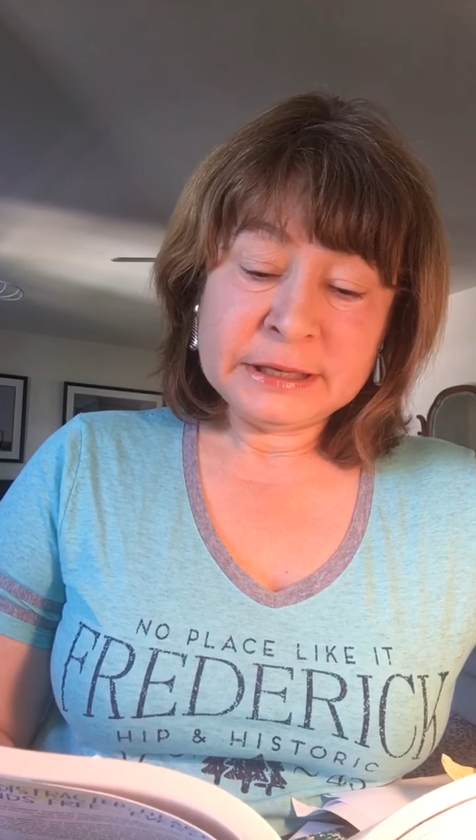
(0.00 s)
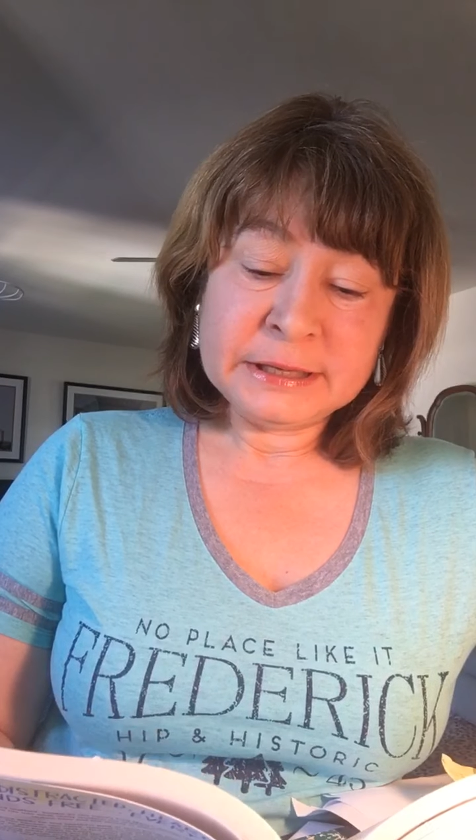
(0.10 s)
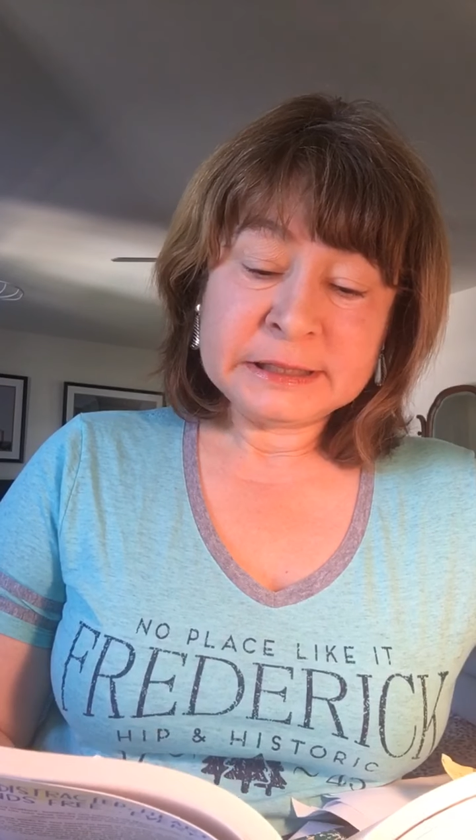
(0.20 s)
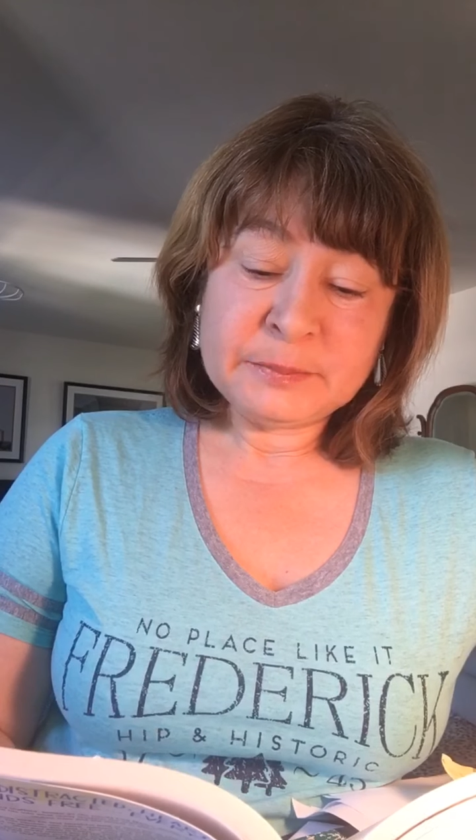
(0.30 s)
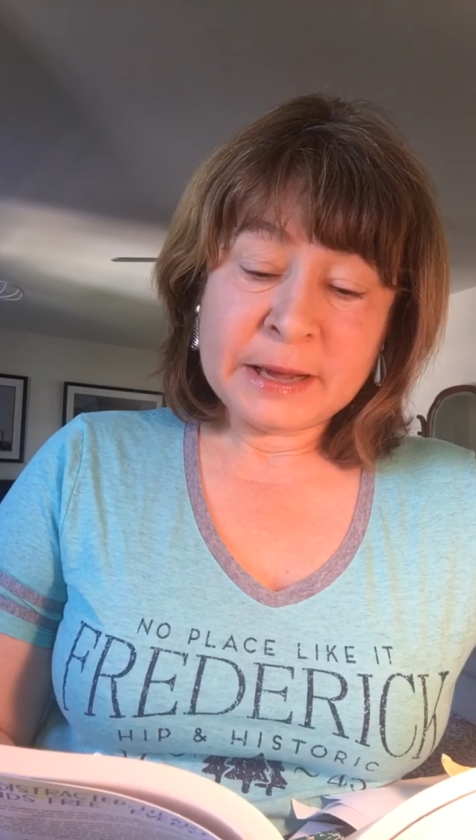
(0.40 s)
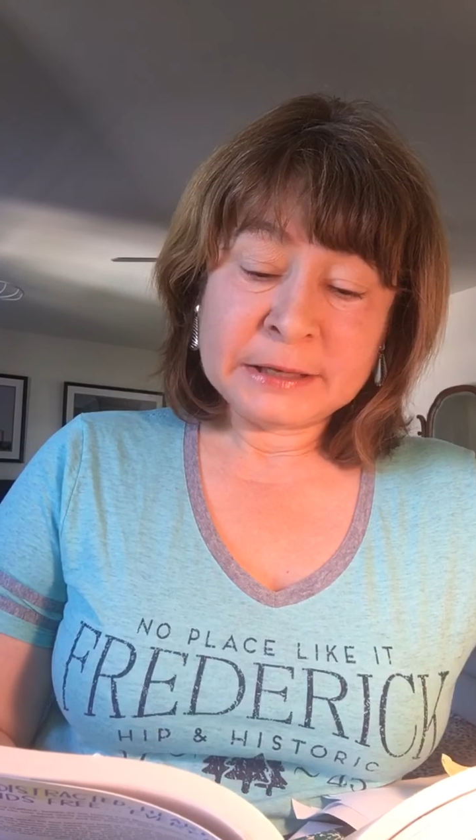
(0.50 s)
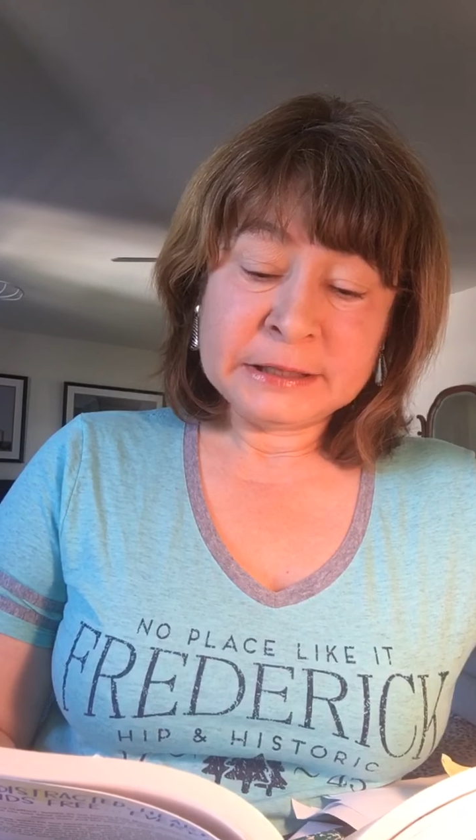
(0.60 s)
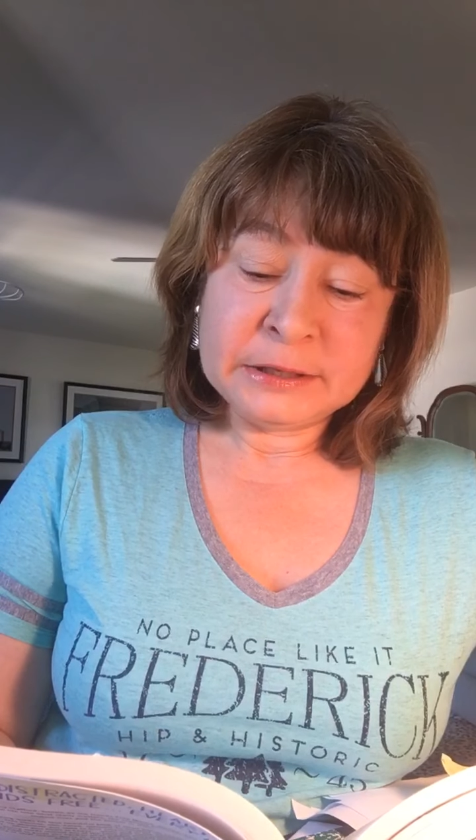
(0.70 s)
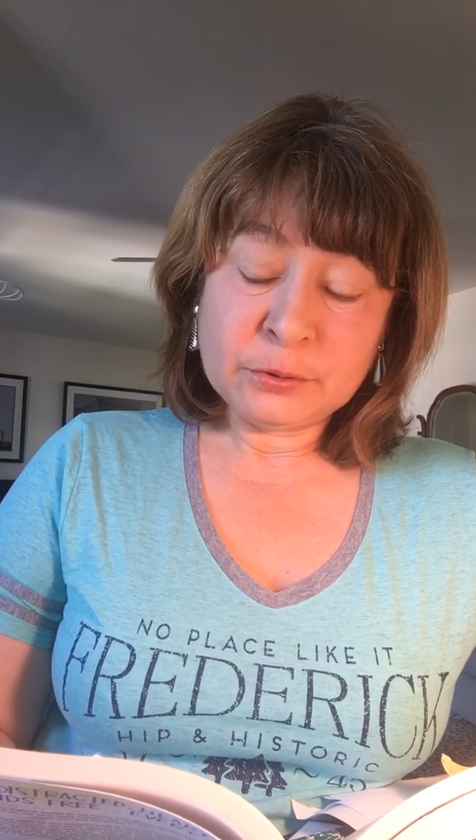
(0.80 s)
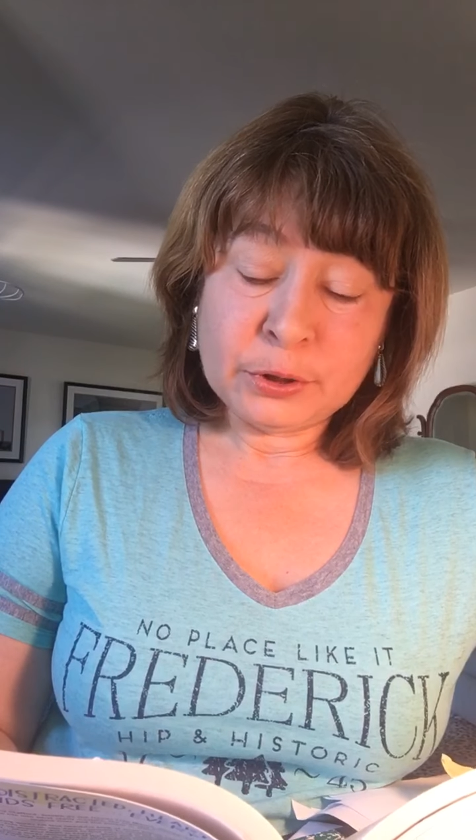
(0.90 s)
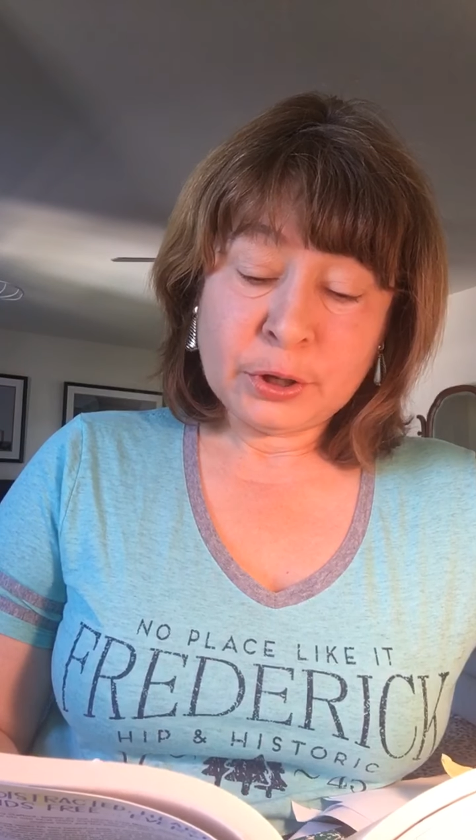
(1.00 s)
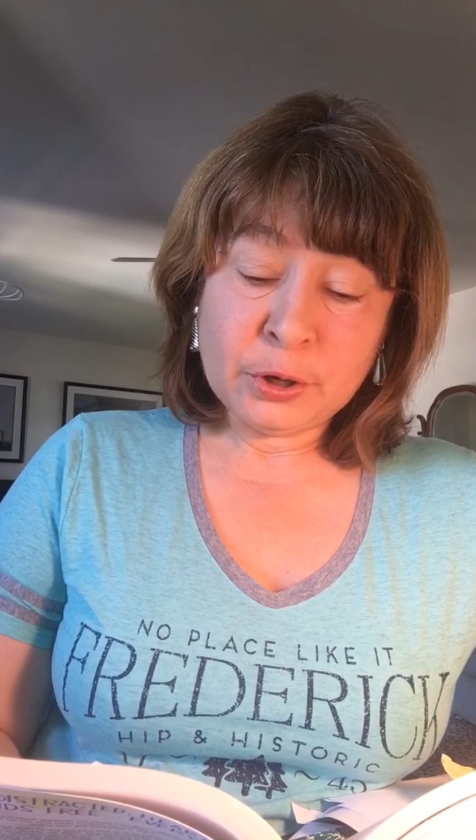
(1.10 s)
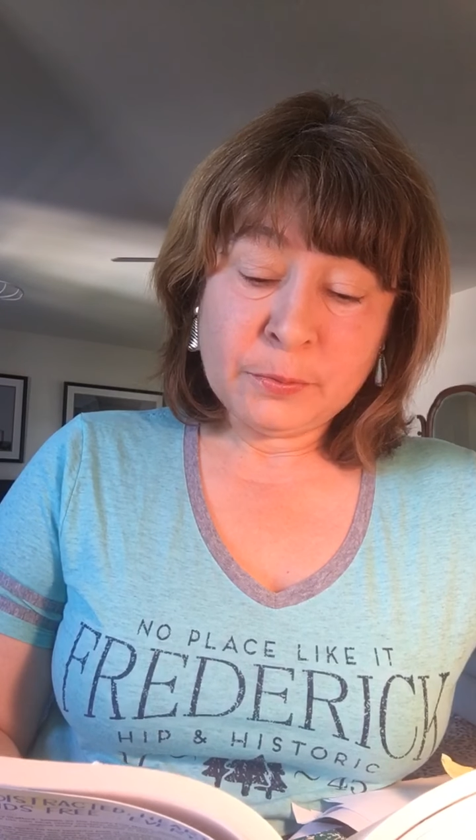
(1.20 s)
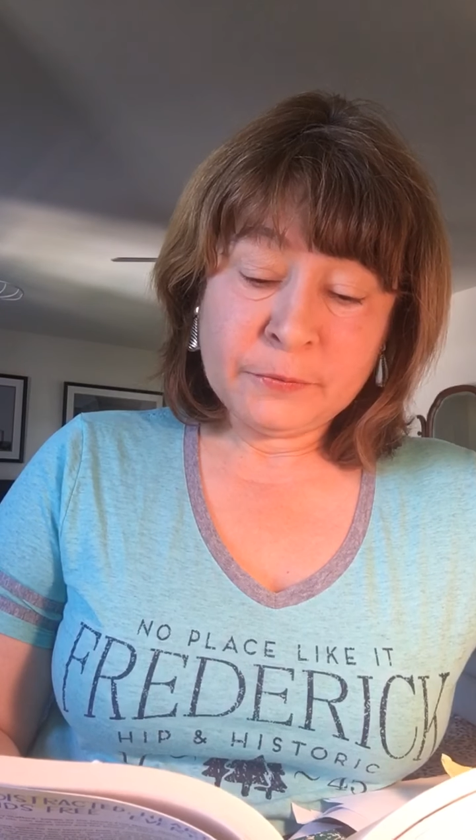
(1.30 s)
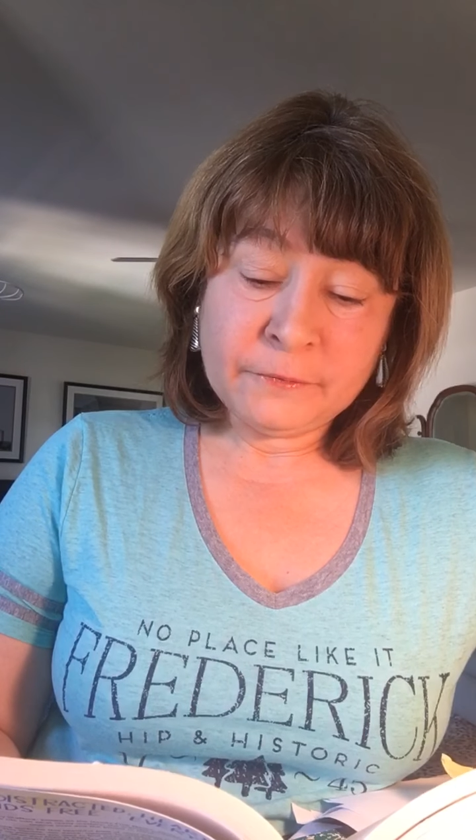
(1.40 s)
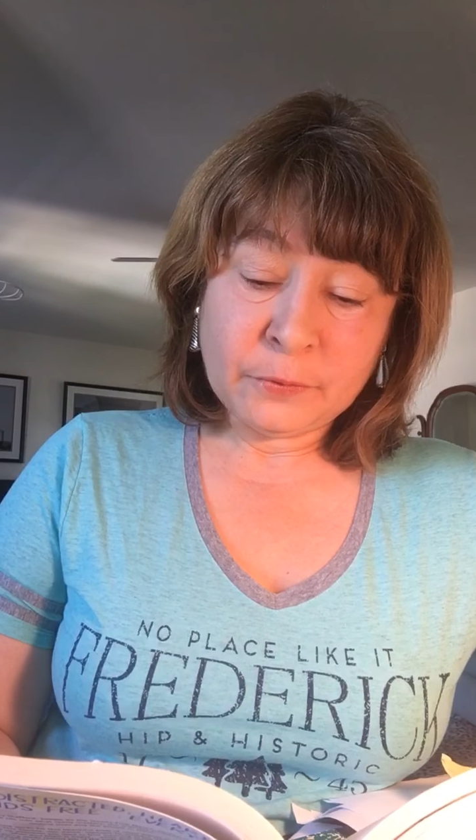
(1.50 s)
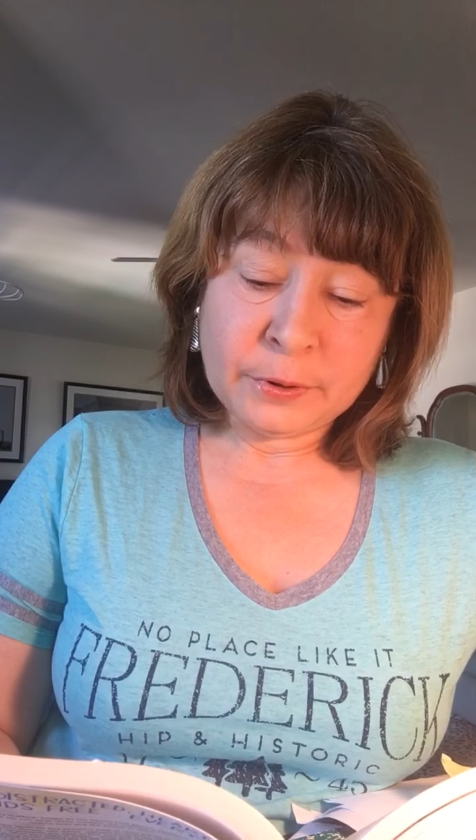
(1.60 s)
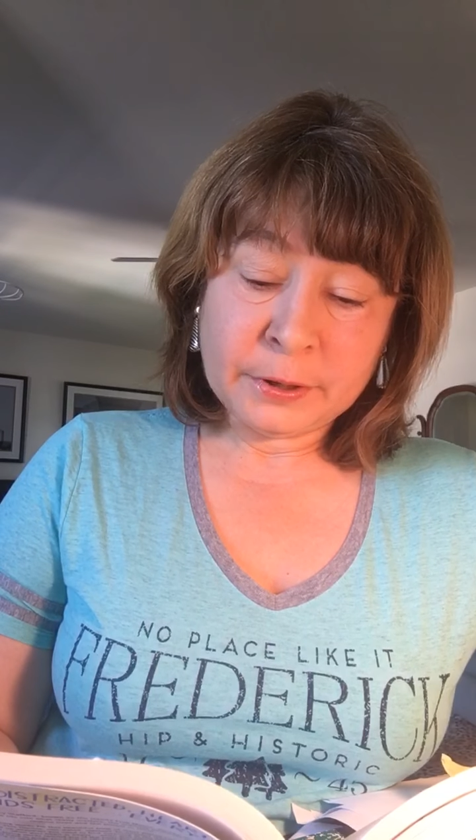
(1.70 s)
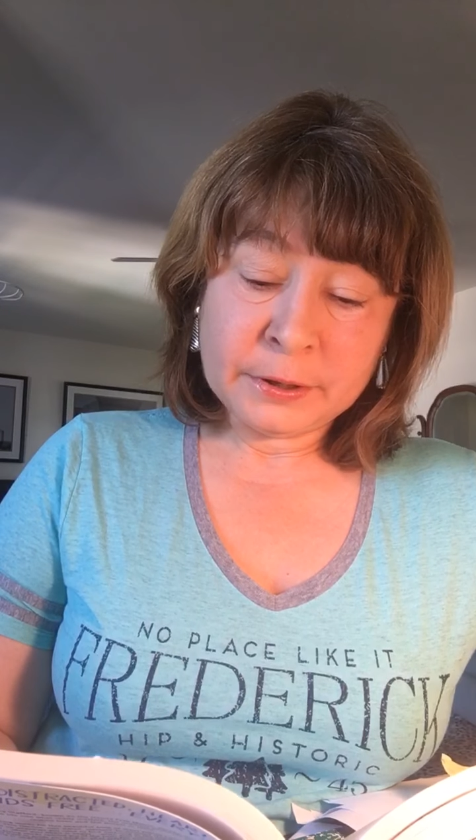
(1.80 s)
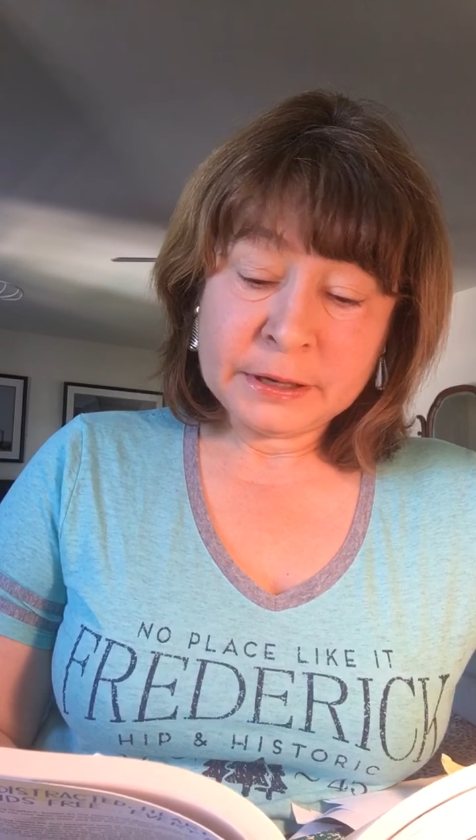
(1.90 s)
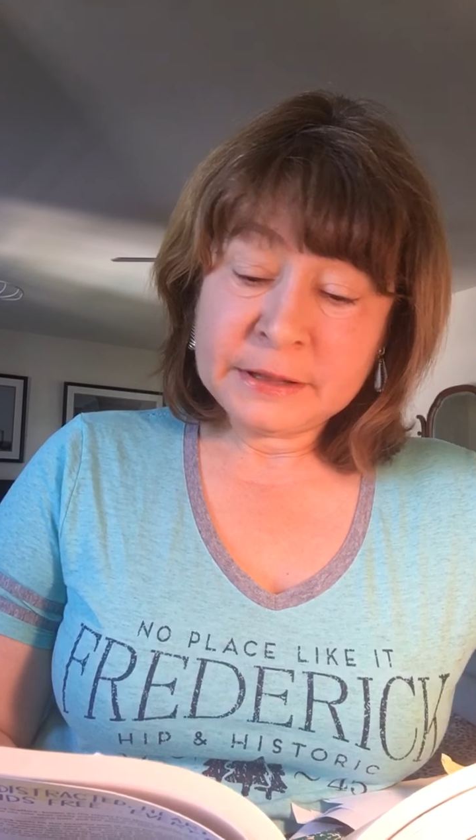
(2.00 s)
expected, or hoped for,